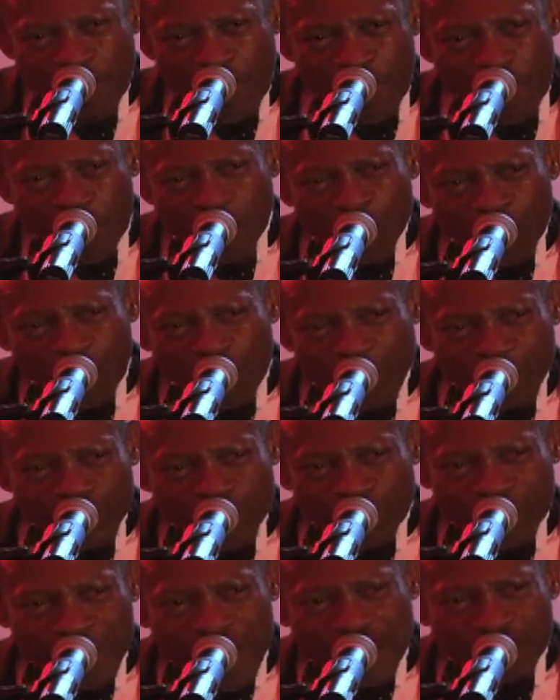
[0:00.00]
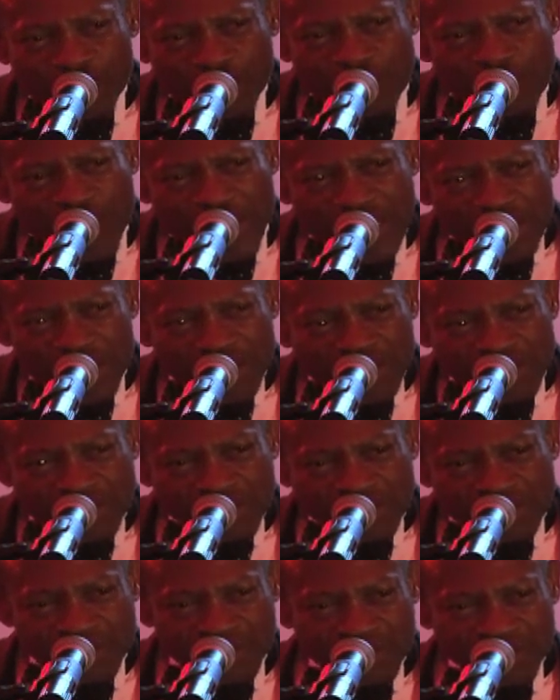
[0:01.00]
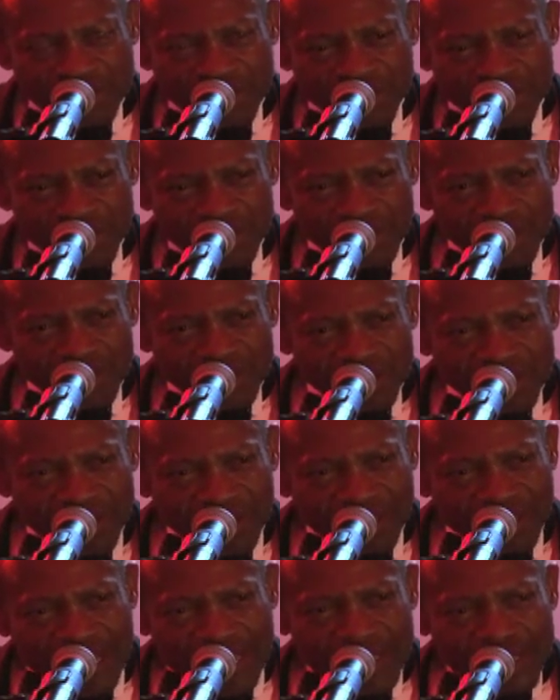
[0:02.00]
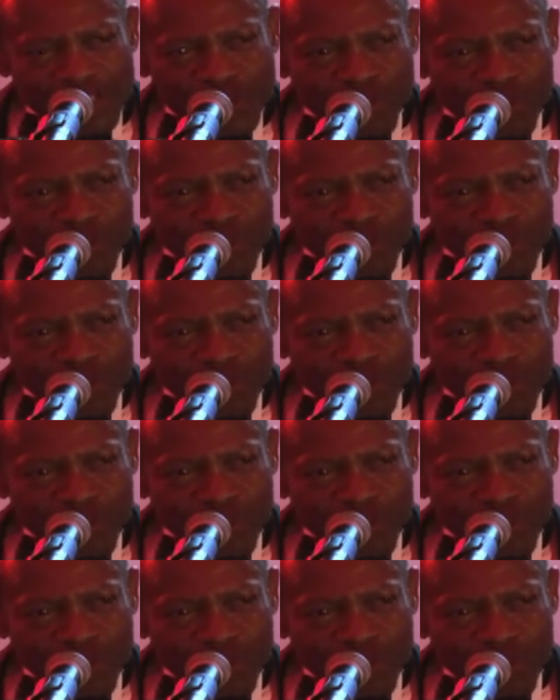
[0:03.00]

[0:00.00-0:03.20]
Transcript: on which we have built. And that is